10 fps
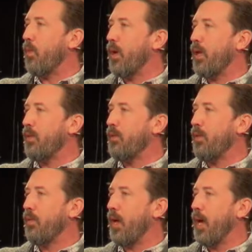morning
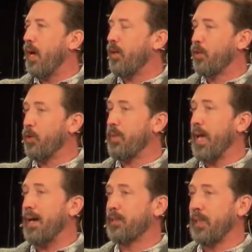to group
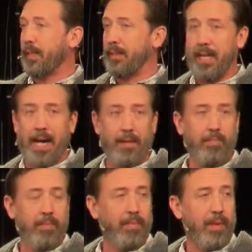counseling
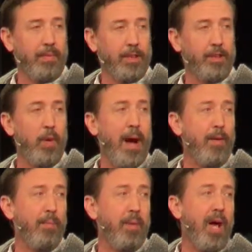time. It was a
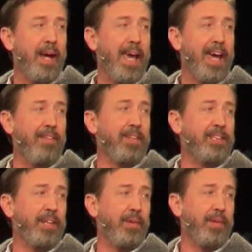2-hour block every
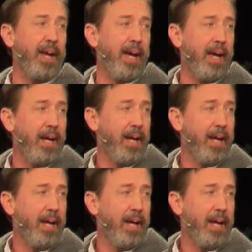single day